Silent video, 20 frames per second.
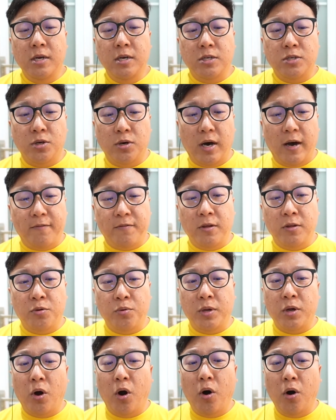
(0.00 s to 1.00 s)
So after
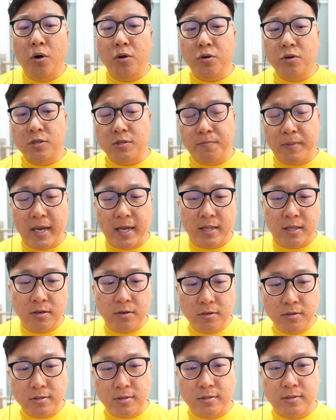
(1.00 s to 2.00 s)
doing all those
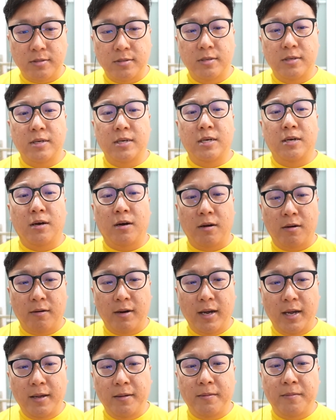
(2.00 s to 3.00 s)
battles,
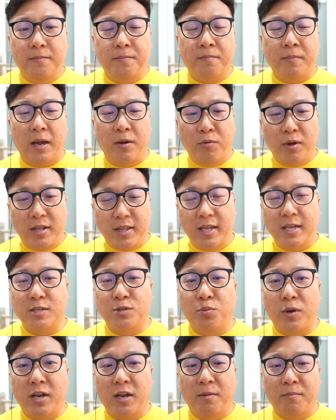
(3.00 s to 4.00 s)
alright, my
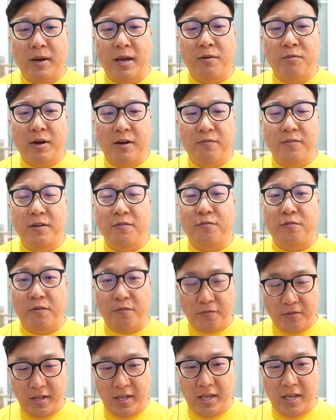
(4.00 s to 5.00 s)
ratings went up by roughly
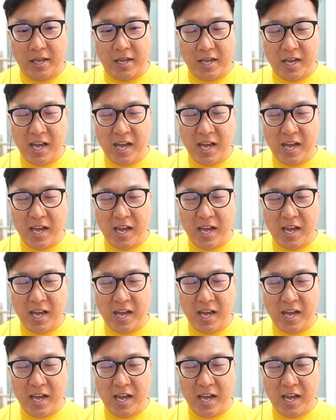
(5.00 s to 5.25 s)
50.